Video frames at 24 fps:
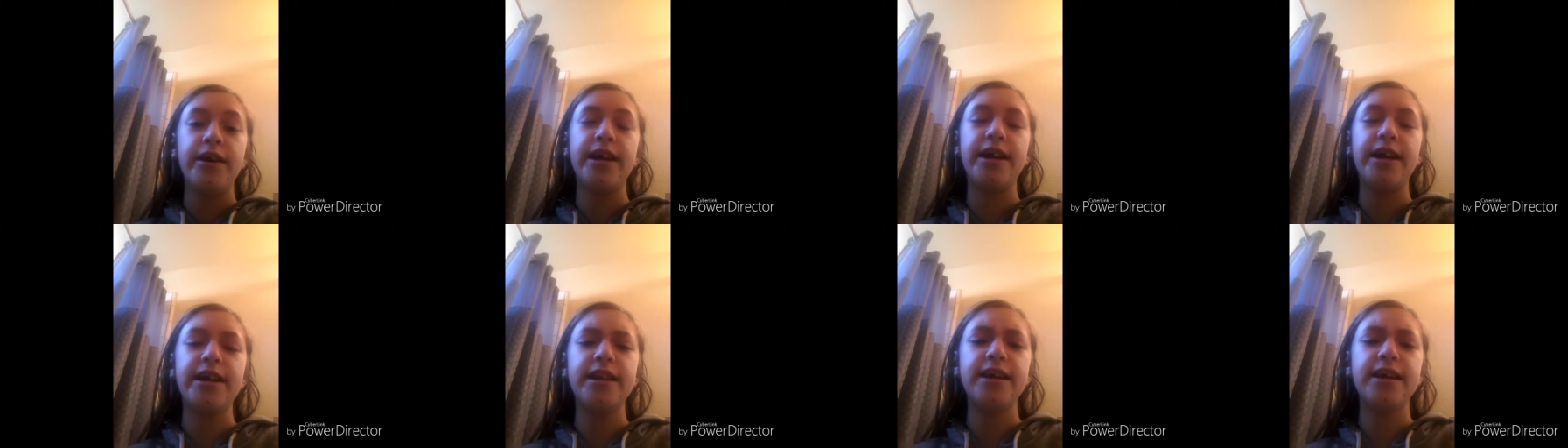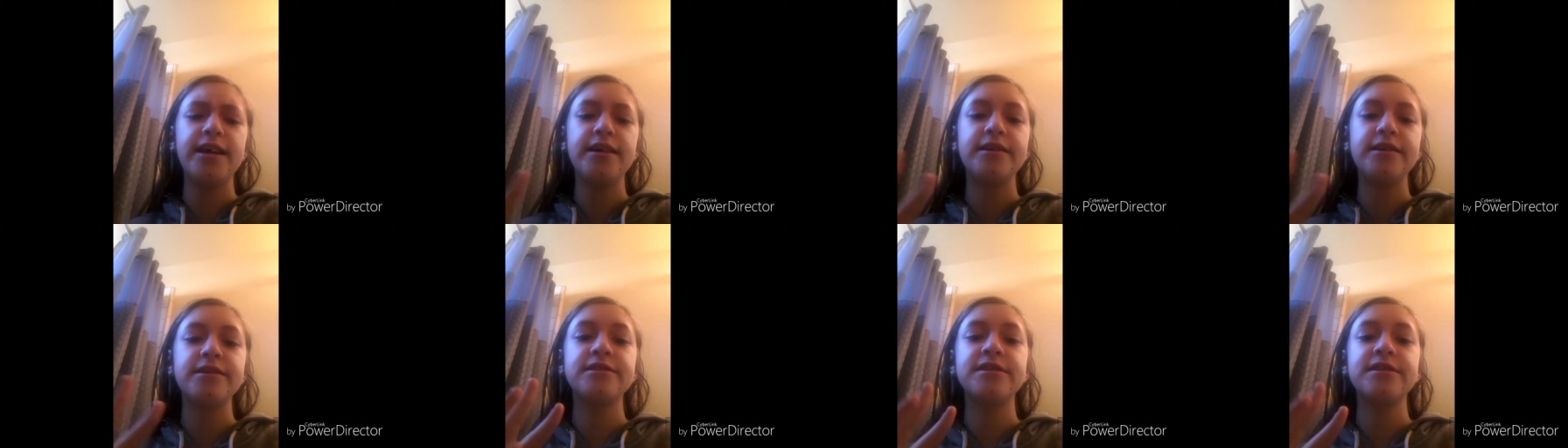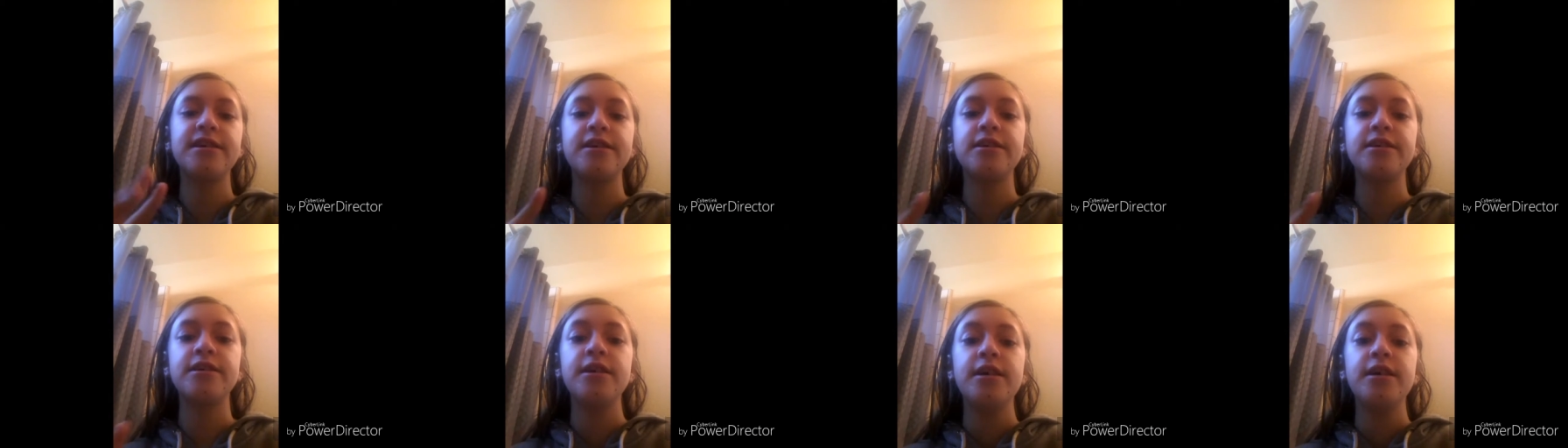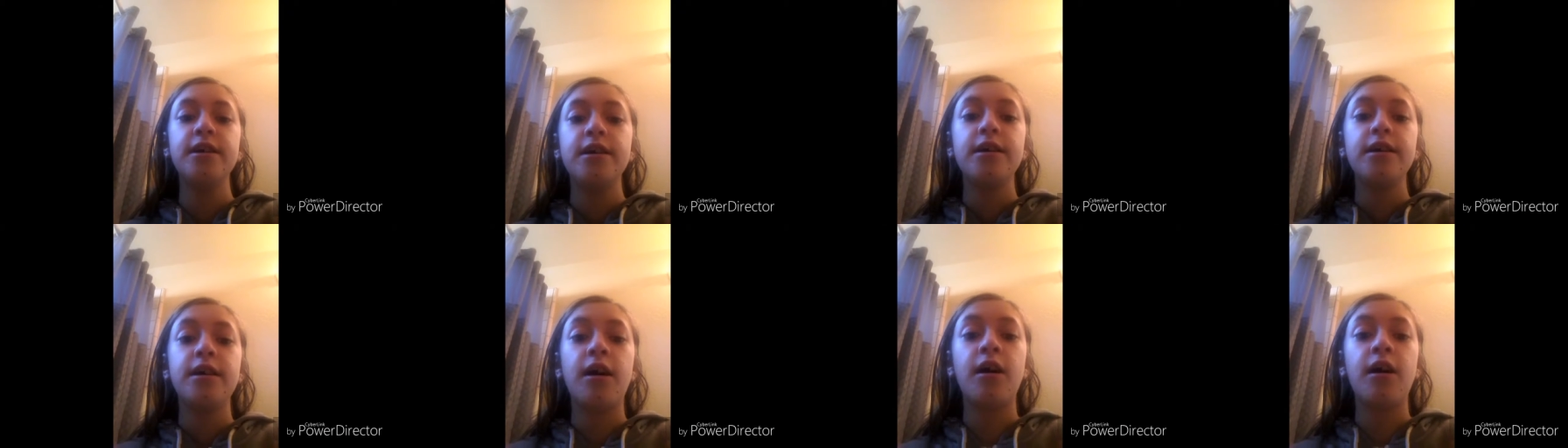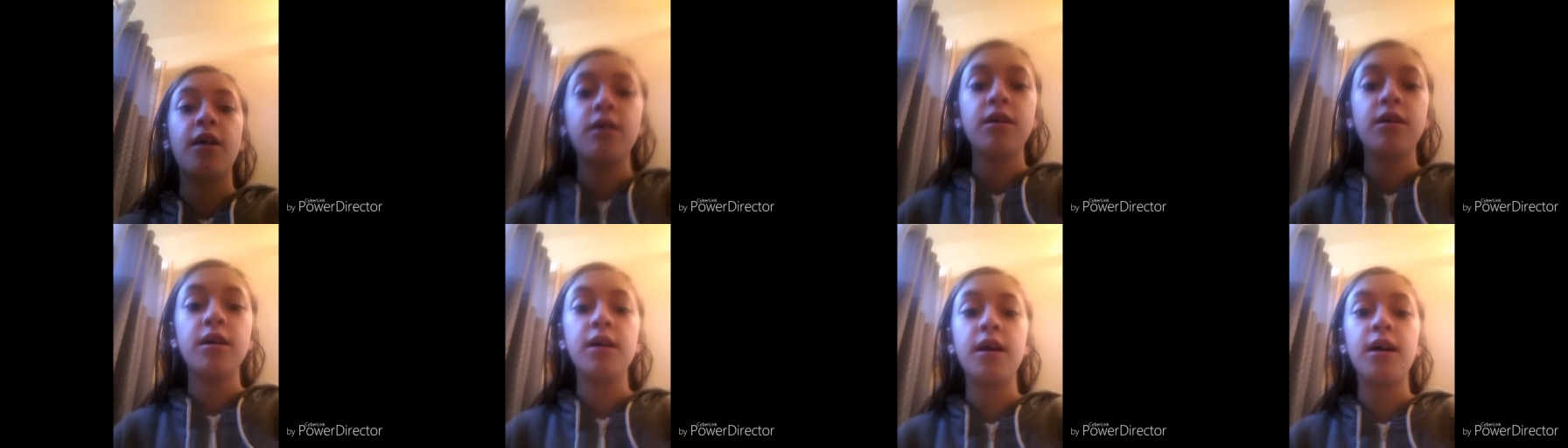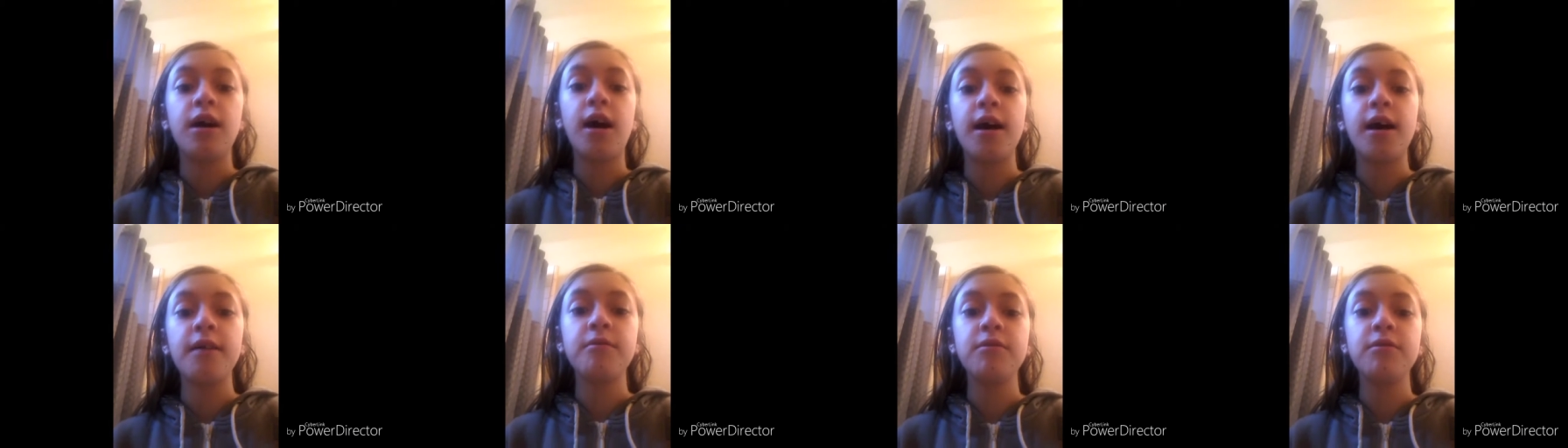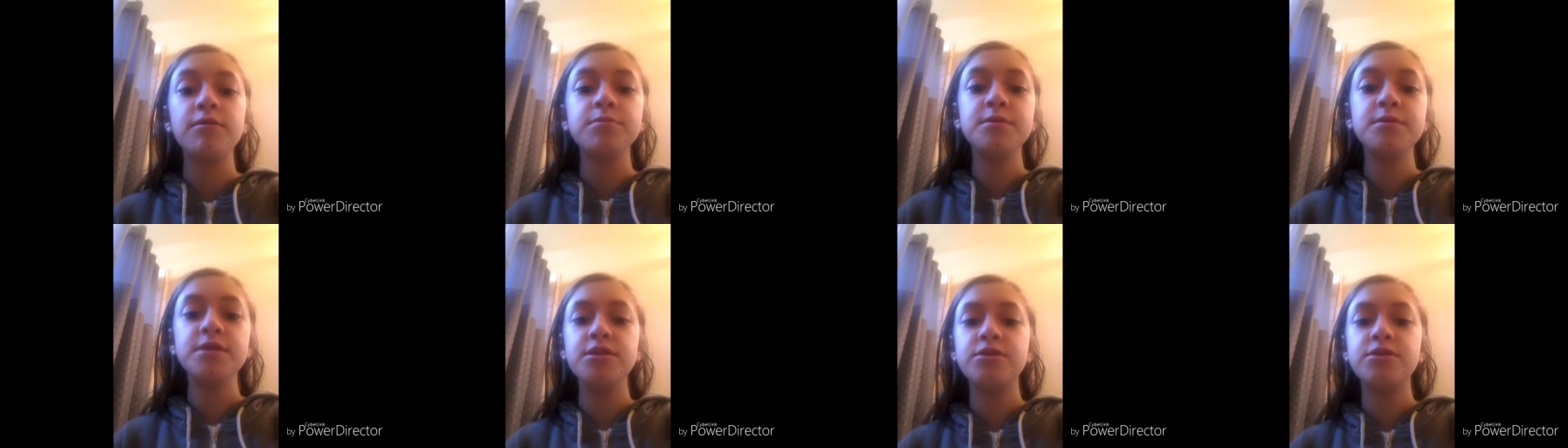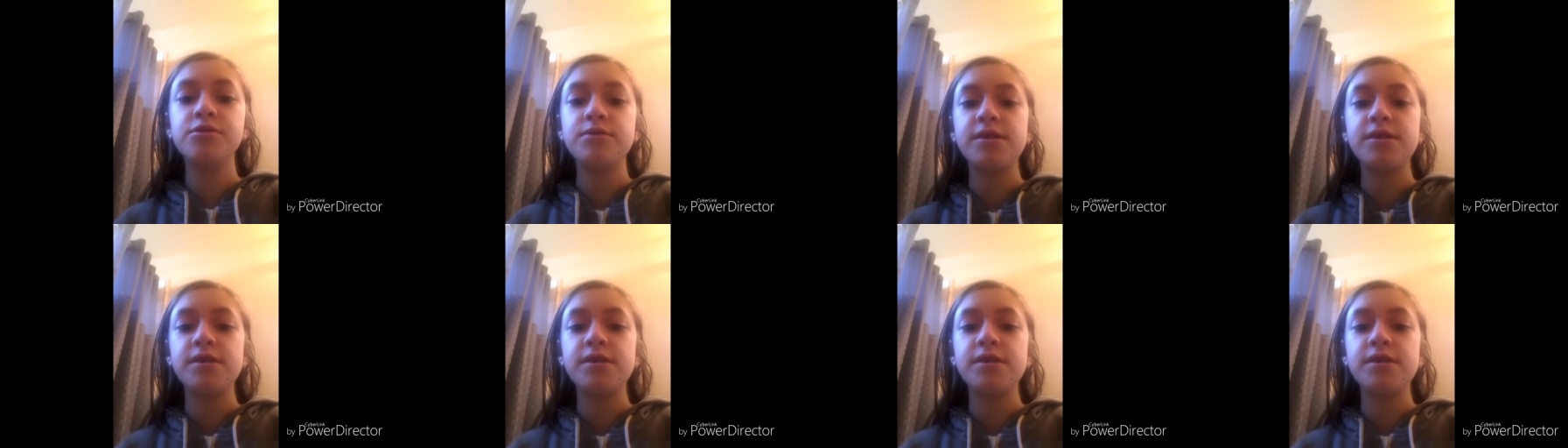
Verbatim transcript: It is a, uh, I won't be